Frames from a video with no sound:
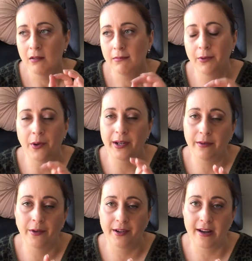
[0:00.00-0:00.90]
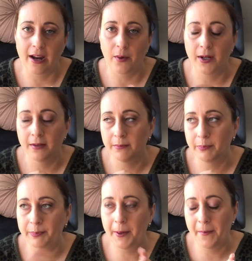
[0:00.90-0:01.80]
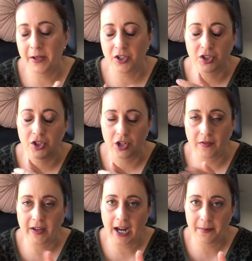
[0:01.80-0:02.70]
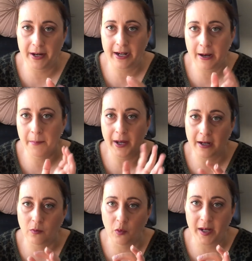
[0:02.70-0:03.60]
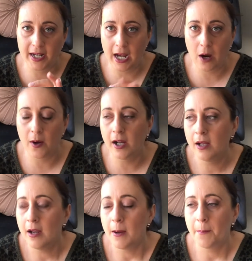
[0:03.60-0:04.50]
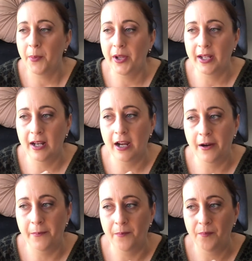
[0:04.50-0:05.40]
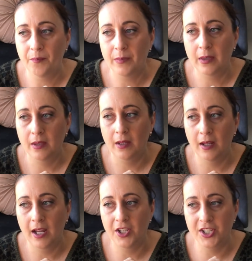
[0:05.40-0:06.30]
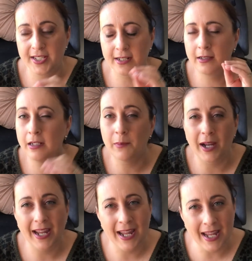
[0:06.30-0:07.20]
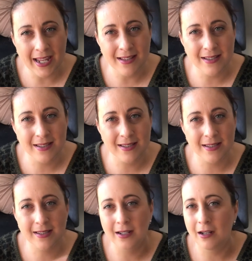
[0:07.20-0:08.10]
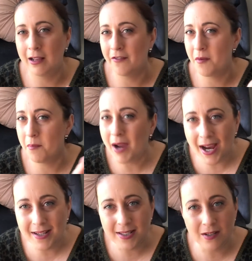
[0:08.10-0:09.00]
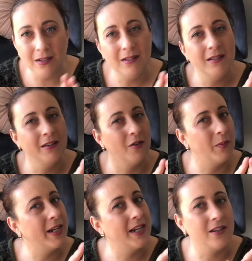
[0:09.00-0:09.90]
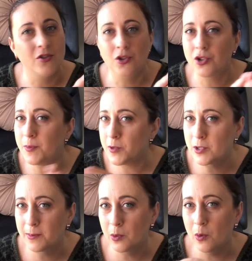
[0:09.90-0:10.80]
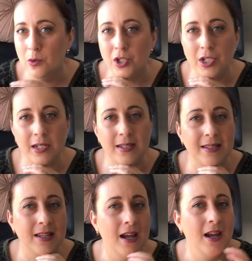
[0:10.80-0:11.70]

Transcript: Not an hour. I mean, just drive to Kmart and come back will be an hour. But, and just clear my head. I'll have a mask on. I'll be super, super cautious.